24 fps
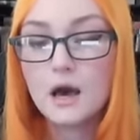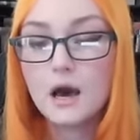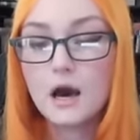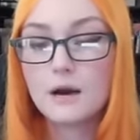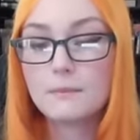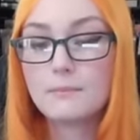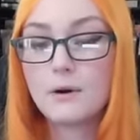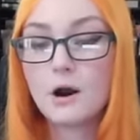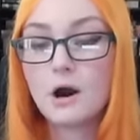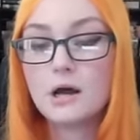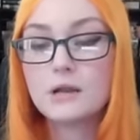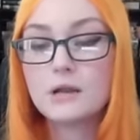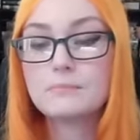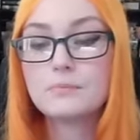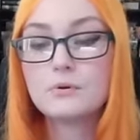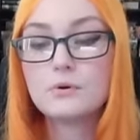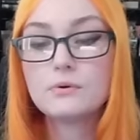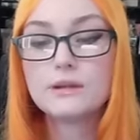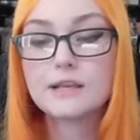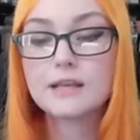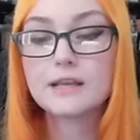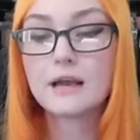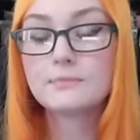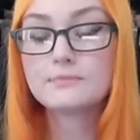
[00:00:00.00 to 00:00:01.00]
upon
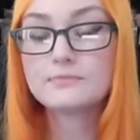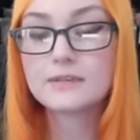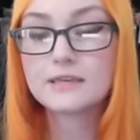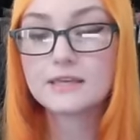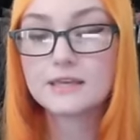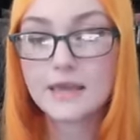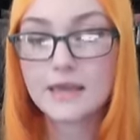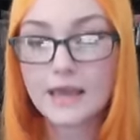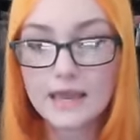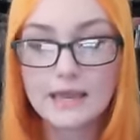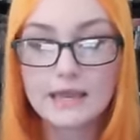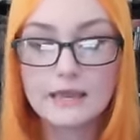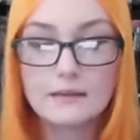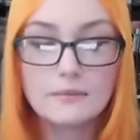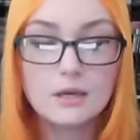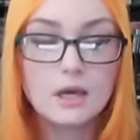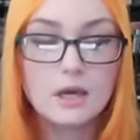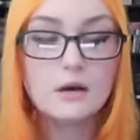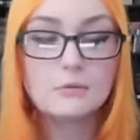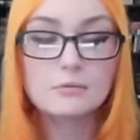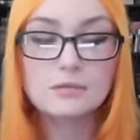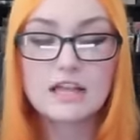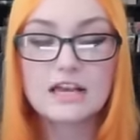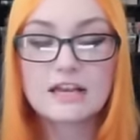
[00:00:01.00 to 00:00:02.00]
booting up the game,
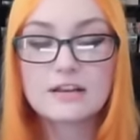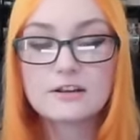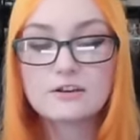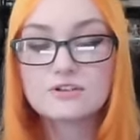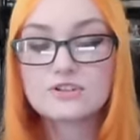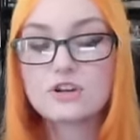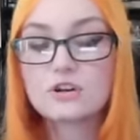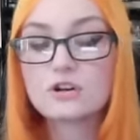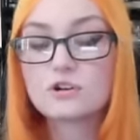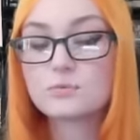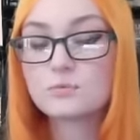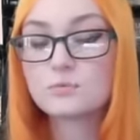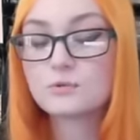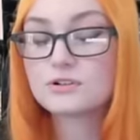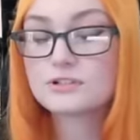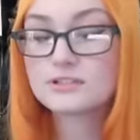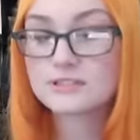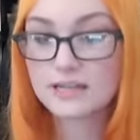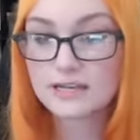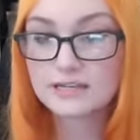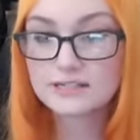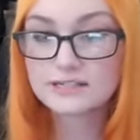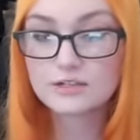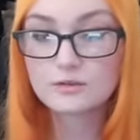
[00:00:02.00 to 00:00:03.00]
players are
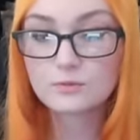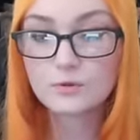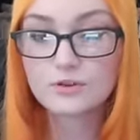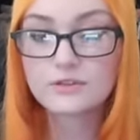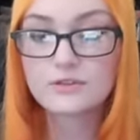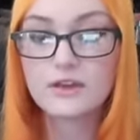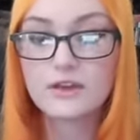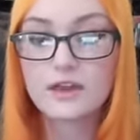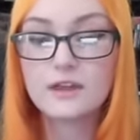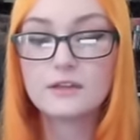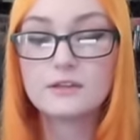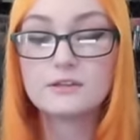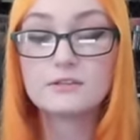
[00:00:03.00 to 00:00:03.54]
presented with a